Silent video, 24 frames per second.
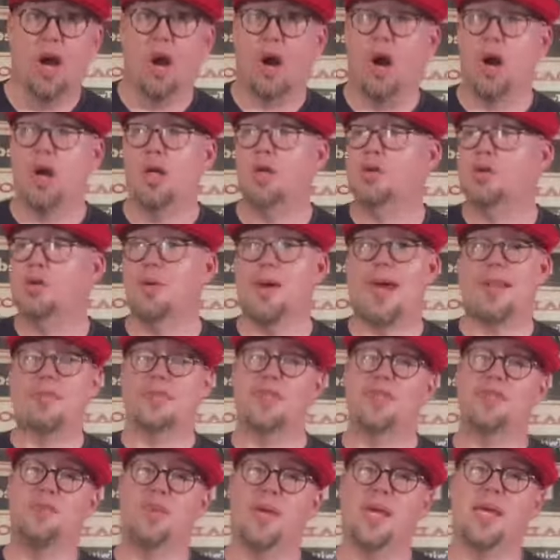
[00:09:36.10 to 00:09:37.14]
Also out
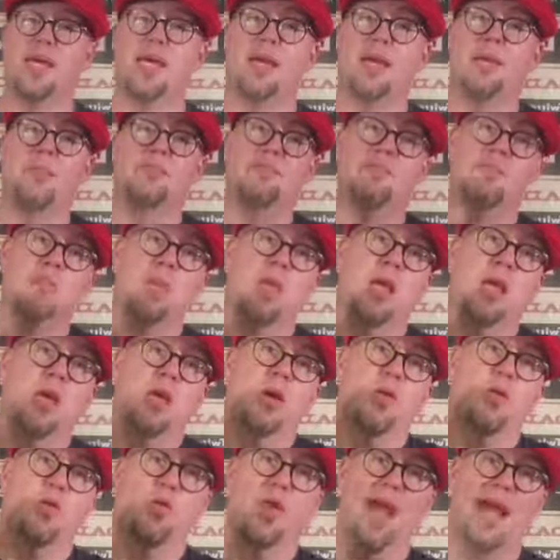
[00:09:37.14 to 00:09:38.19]
this week,
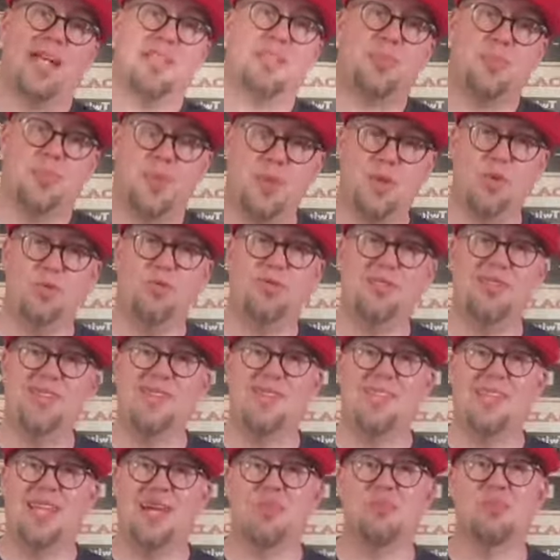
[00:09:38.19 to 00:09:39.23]

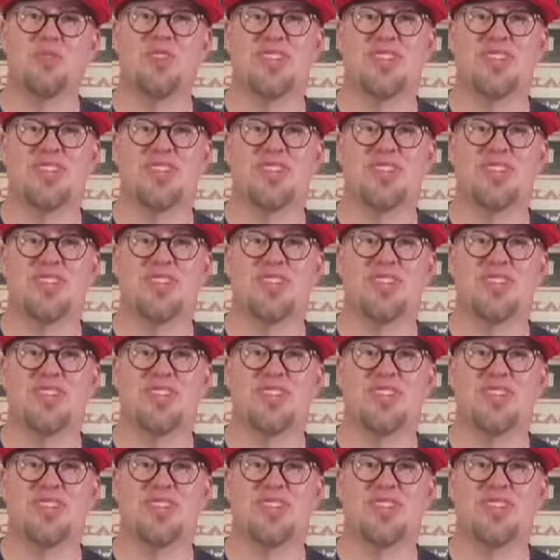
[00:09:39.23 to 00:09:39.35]
Rasputin number